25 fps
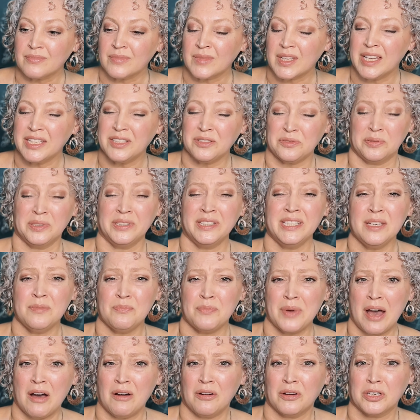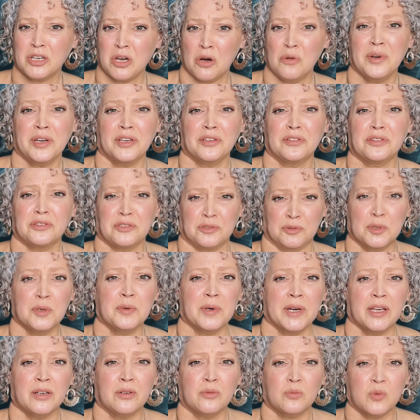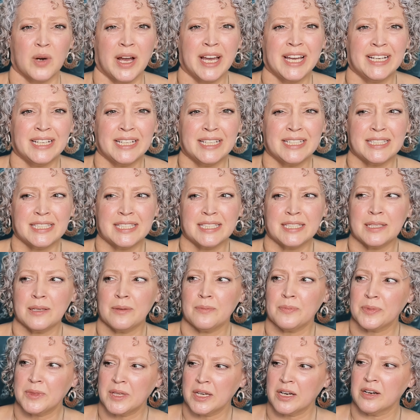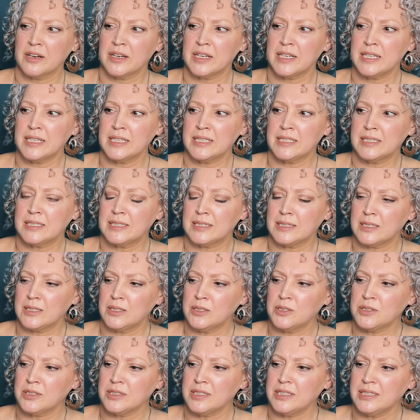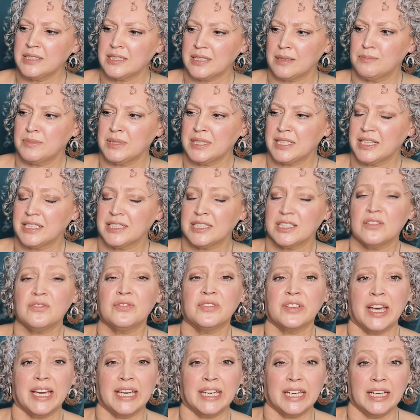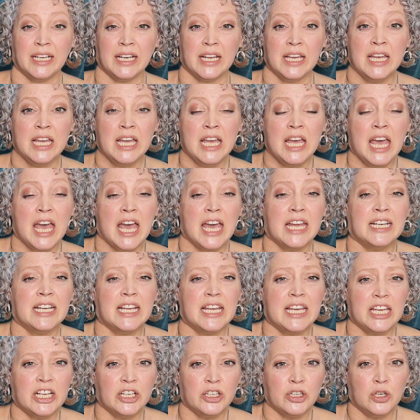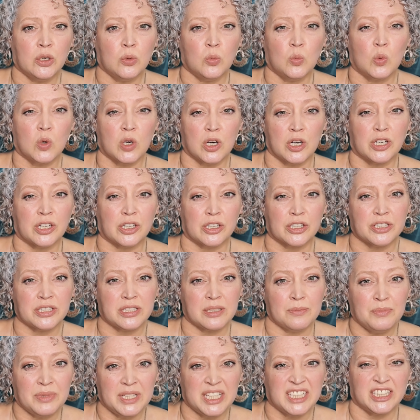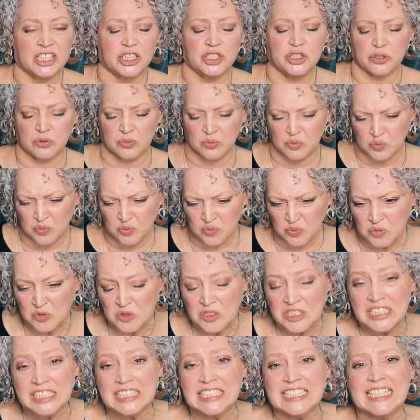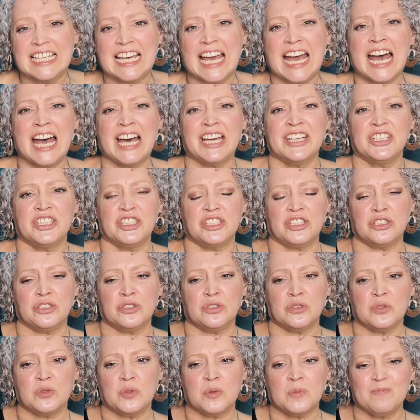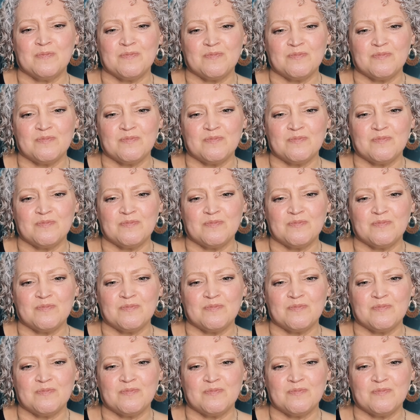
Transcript: it's really about going through it, right? There is usually some sense of like an inner work or something that you really had to